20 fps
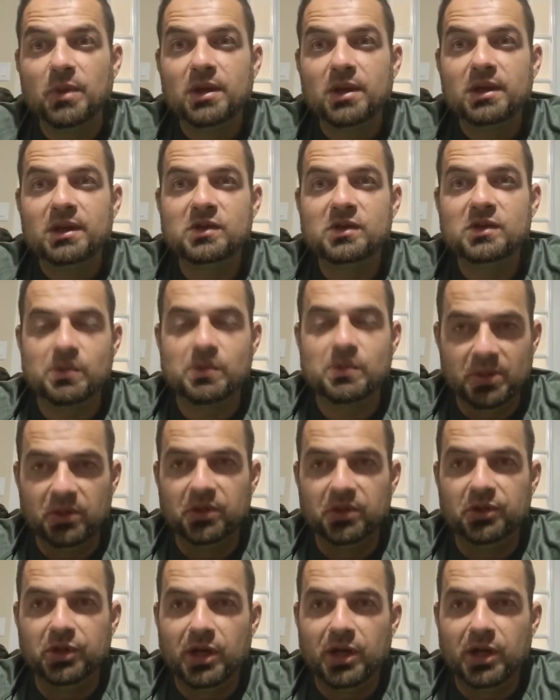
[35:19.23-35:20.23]
is to build the
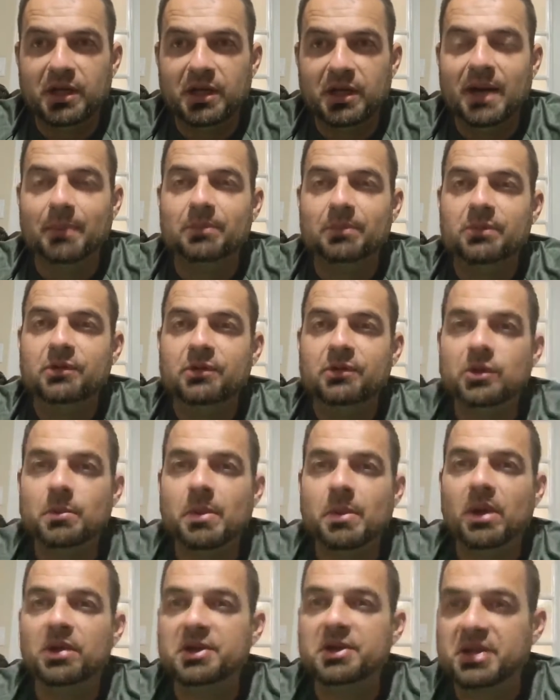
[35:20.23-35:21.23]
dog up, to
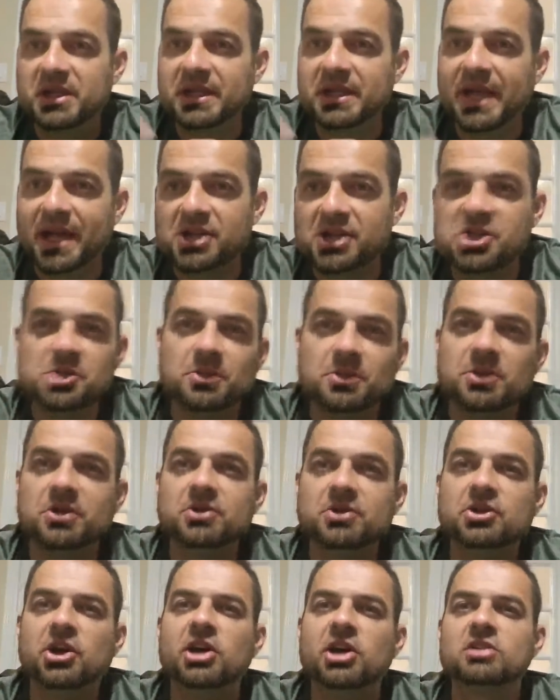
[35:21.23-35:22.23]
build a connection with the
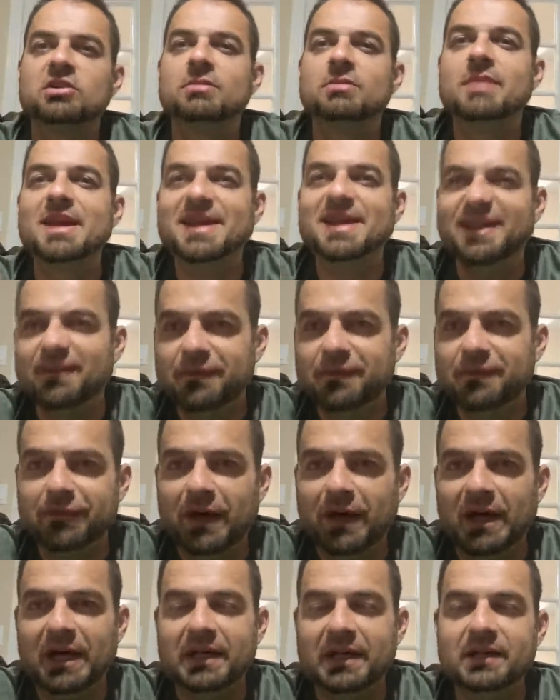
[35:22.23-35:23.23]
dog, to make it
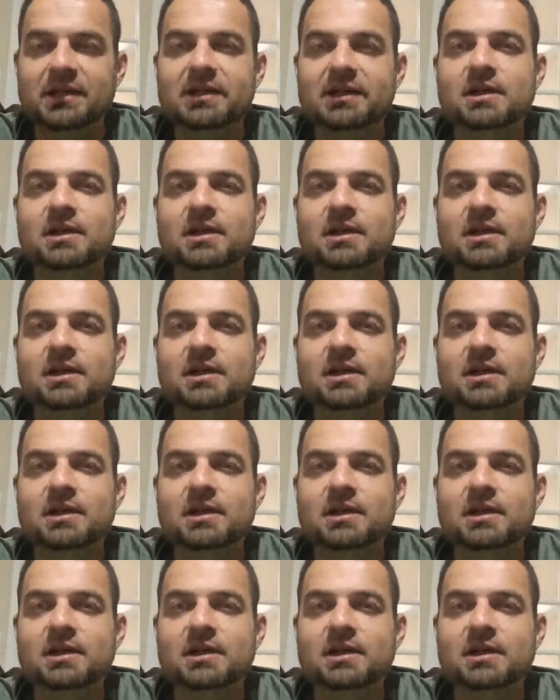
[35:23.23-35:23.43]
fun,